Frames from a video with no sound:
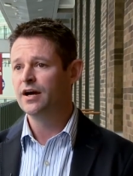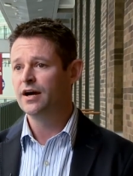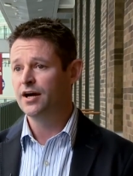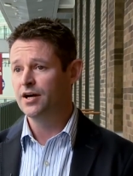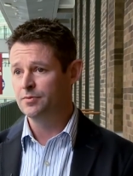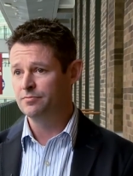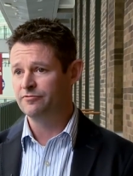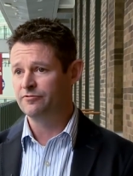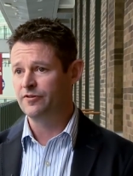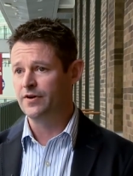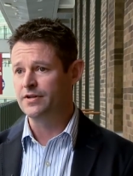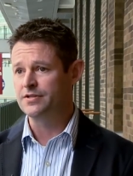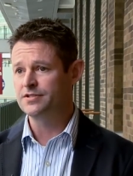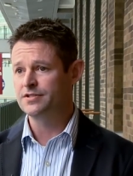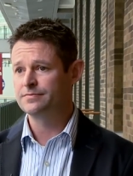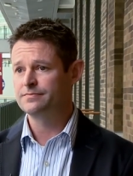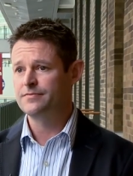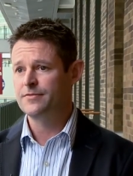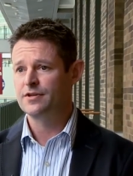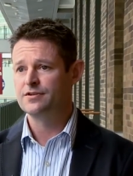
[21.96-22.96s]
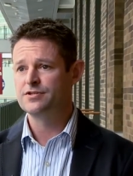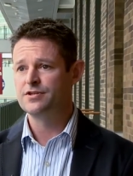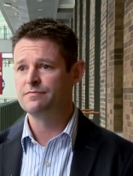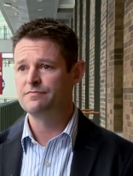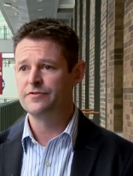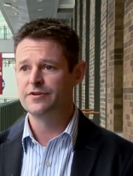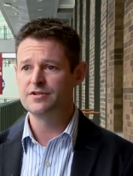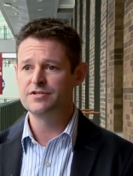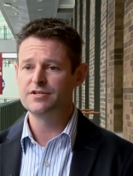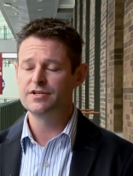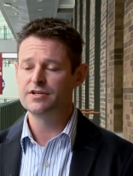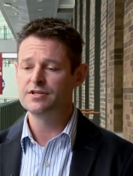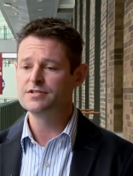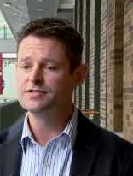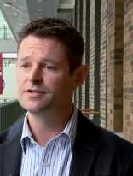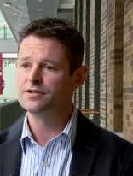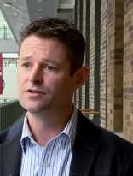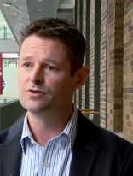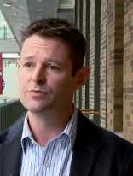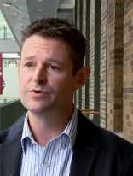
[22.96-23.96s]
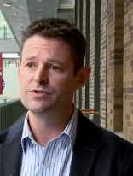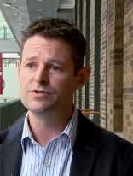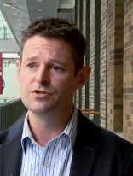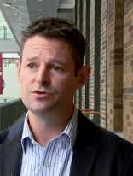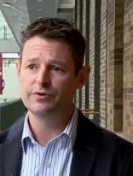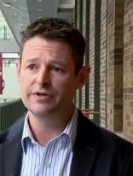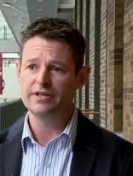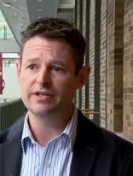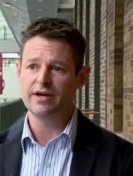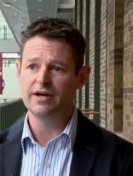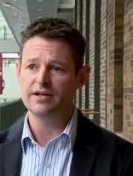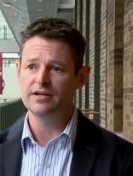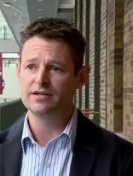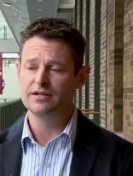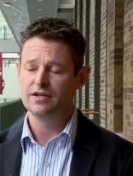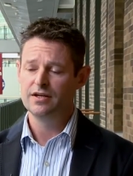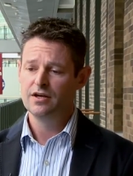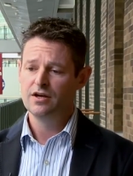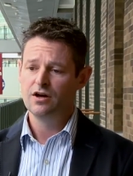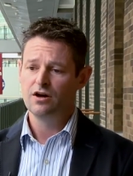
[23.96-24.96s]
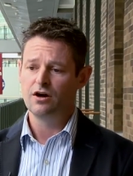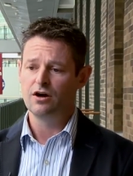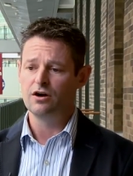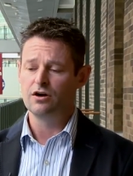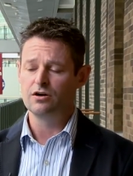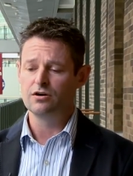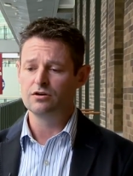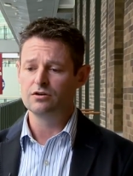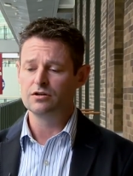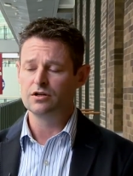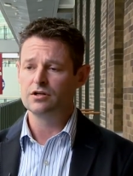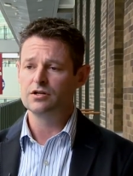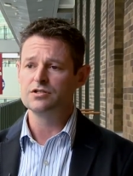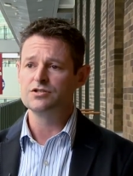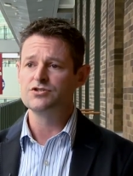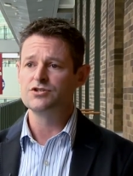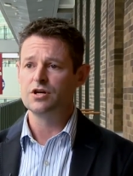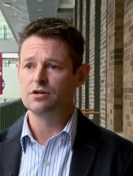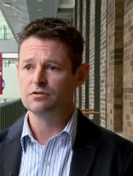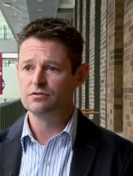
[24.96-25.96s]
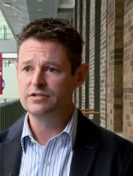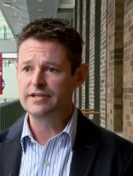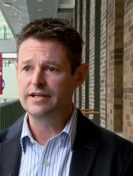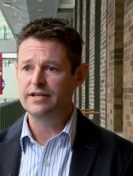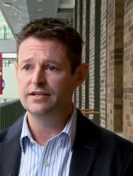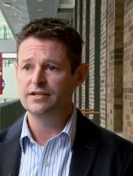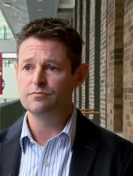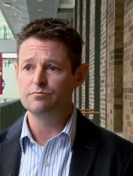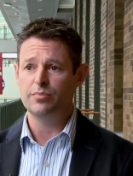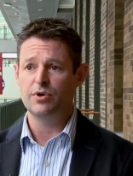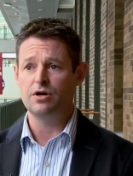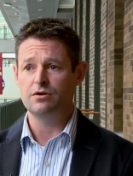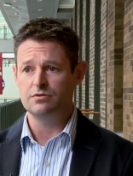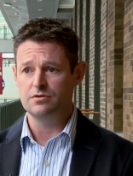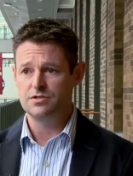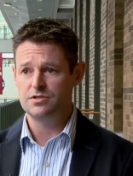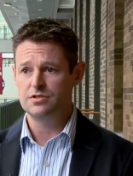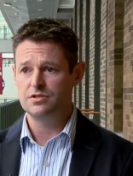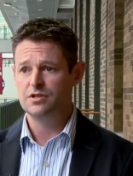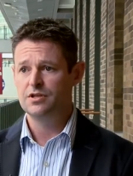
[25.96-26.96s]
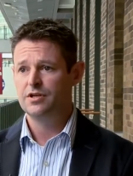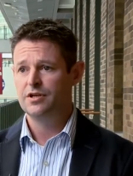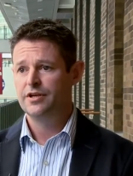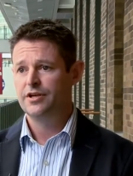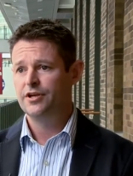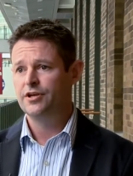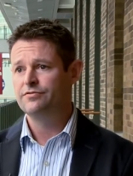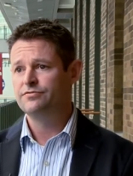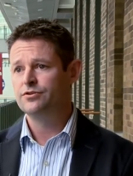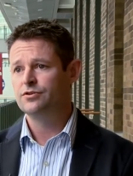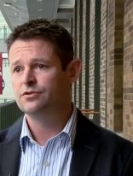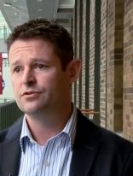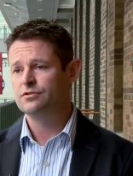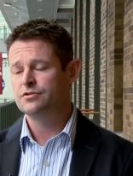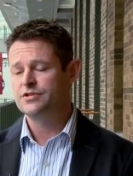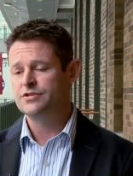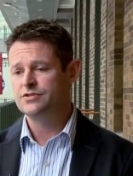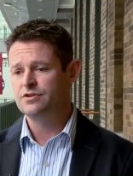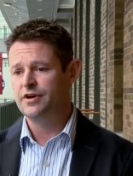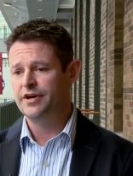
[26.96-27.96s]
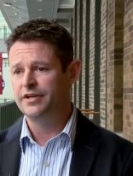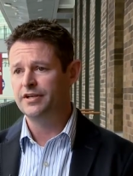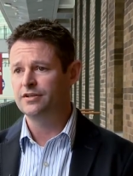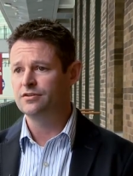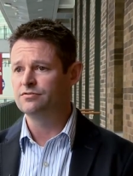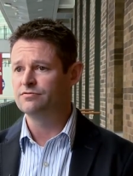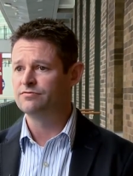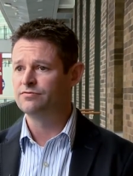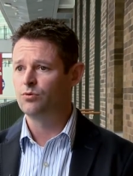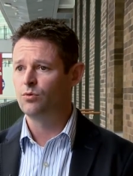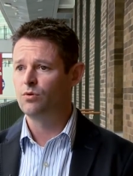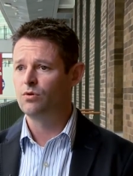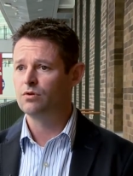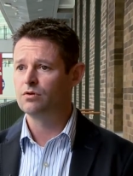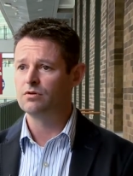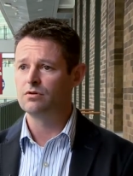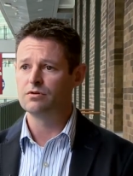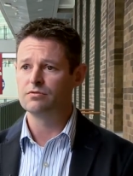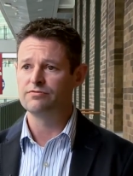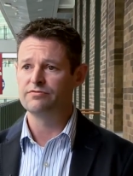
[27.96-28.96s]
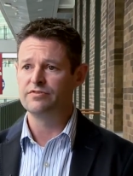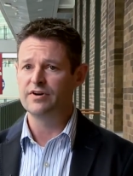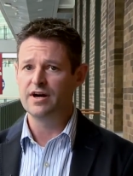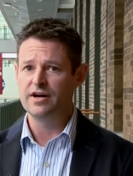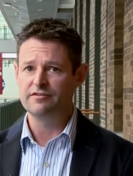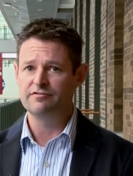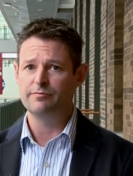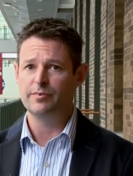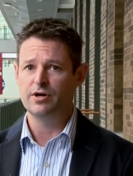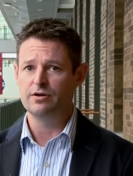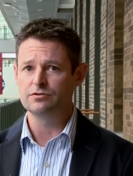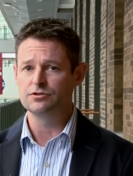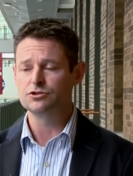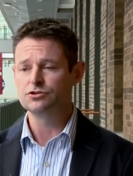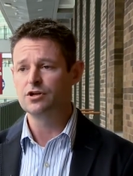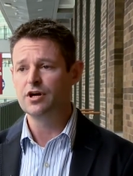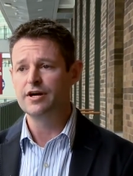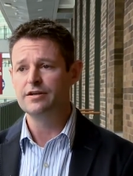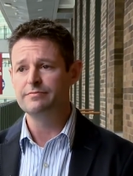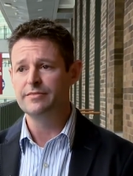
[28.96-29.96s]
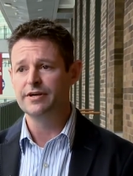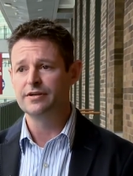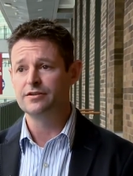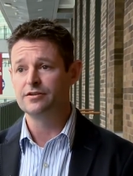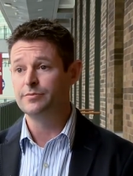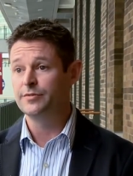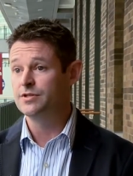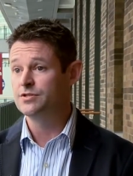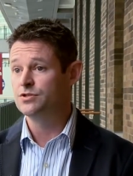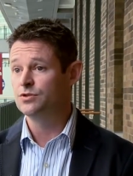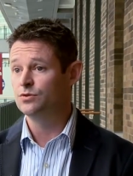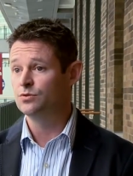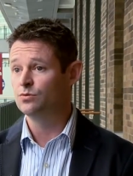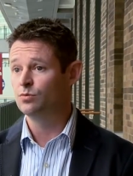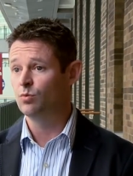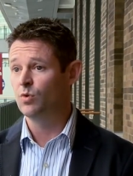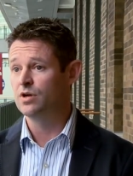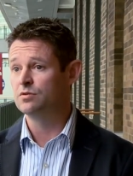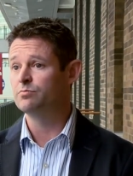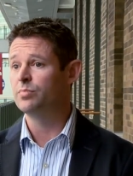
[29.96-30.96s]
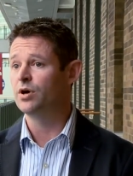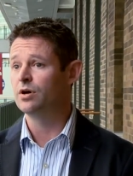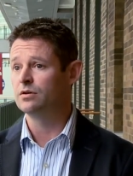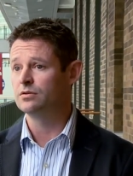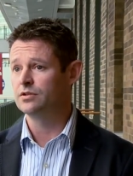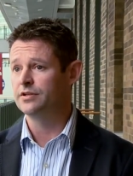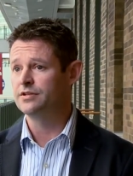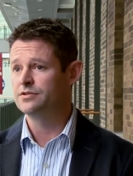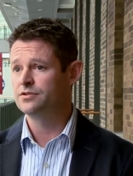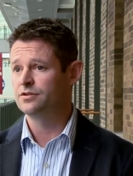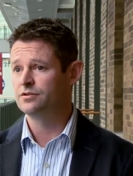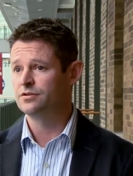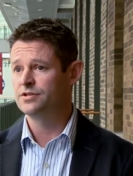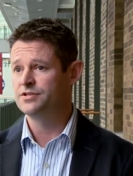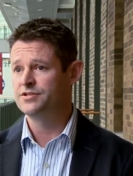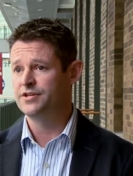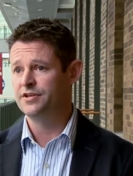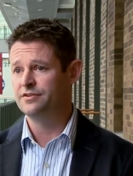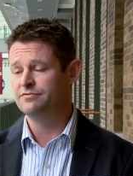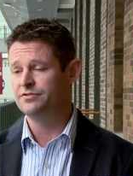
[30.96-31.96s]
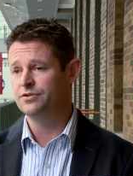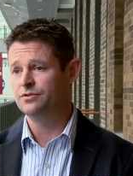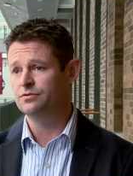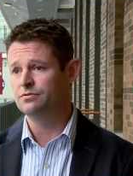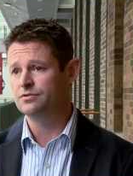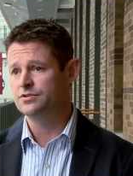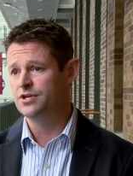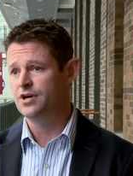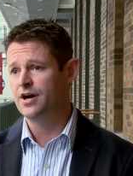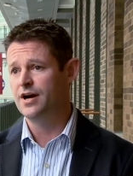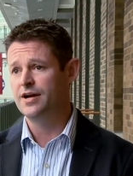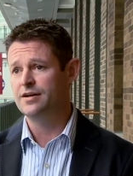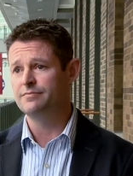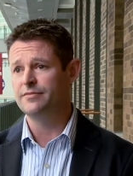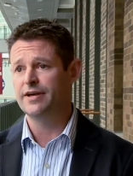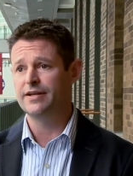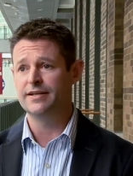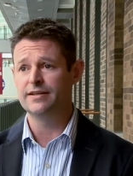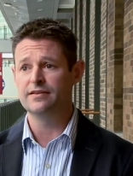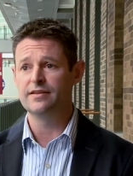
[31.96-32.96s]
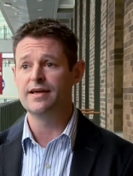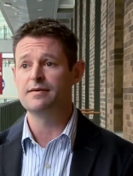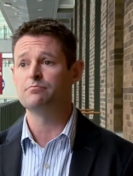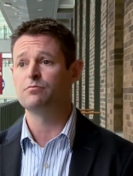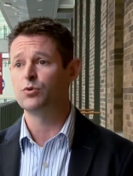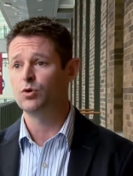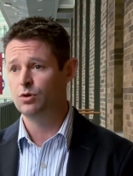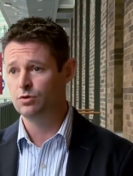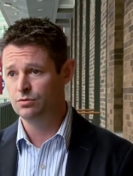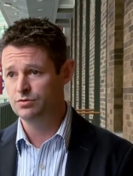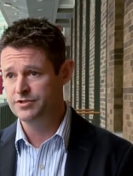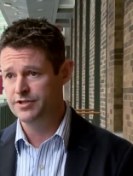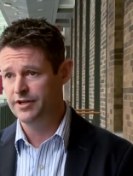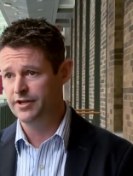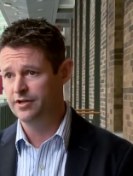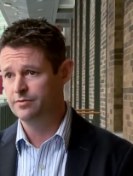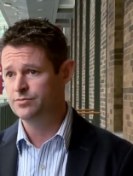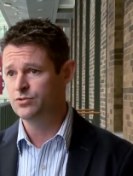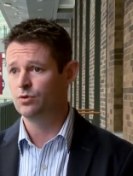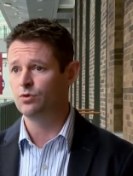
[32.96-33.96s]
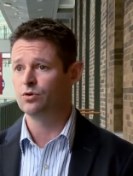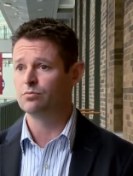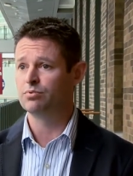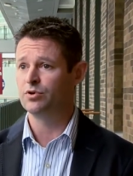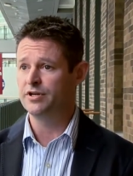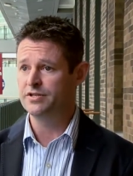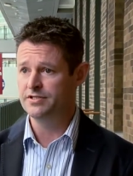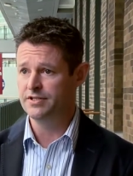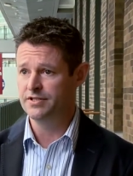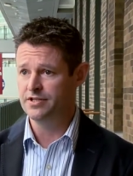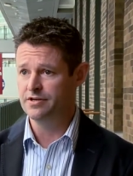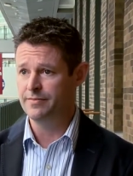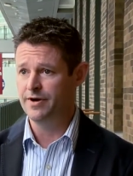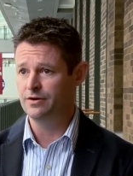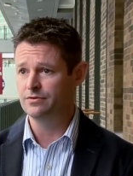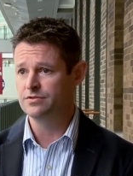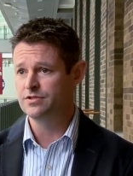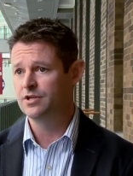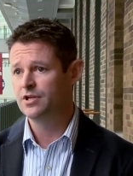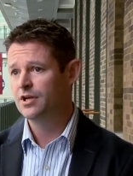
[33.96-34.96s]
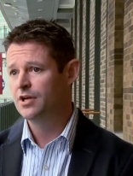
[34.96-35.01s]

up front. Some things to consider when doing that are consolidating parts. If you're designing four or five parts, try and make them into one part. It's going to save you time getting them prototyped or printing them out.